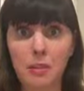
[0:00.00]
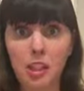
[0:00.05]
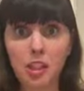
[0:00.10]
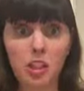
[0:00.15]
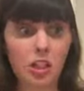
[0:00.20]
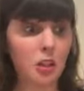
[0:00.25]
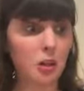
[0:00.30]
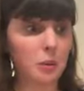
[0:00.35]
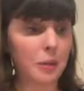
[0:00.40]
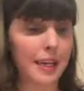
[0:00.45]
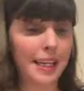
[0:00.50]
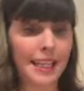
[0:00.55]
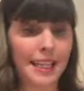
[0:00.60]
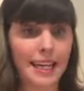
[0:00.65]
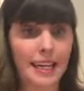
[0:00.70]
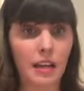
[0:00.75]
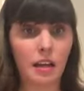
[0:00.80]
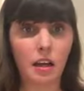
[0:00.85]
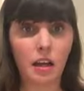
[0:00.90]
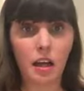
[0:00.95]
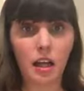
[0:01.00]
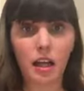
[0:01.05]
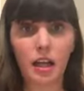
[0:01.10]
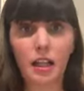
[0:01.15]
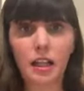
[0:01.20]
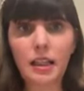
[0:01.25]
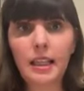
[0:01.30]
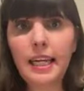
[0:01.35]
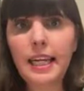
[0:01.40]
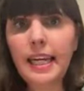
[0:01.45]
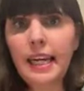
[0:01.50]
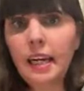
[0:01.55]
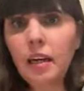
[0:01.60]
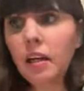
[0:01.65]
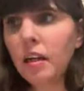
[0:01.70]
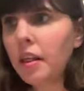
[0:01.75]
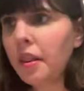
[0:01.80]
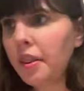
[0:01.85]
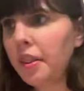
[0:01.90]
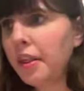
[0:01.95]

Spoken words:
I'm just going to quickly clean